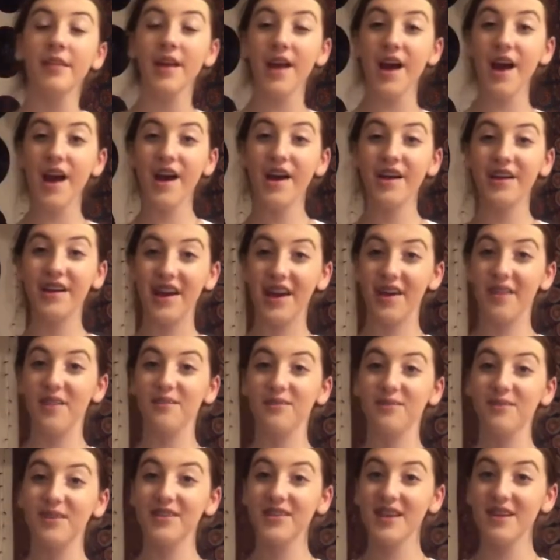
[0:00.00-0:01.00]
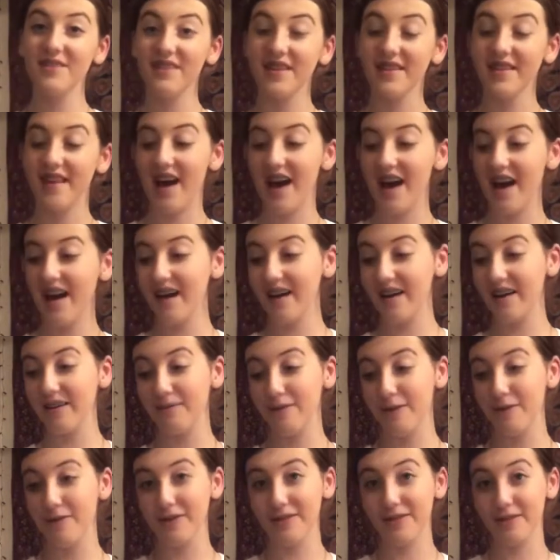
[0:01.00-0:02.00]
Okay, then once I've done that, I
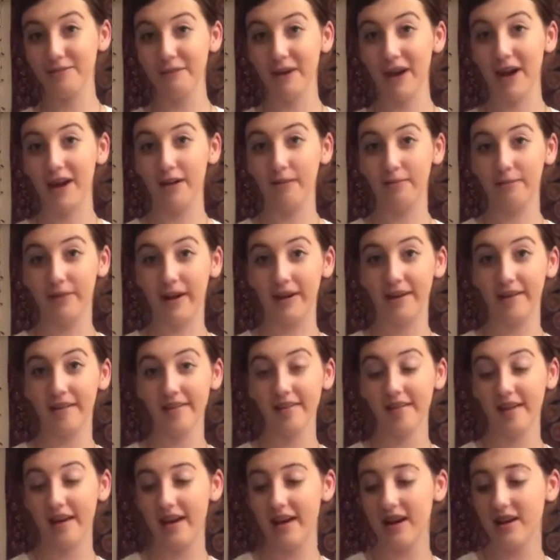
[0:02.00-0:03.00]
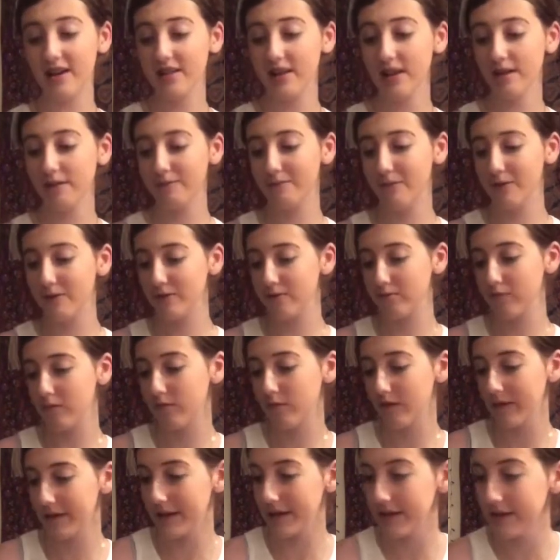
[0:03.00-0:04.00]
move on to my eyebrows. I actually have multiple
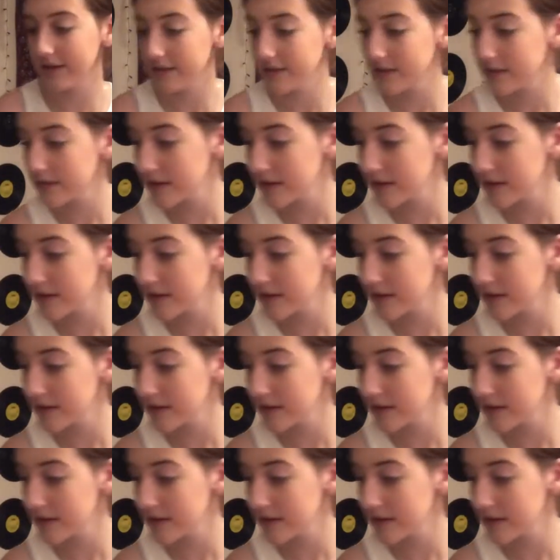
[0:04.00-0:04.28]
products.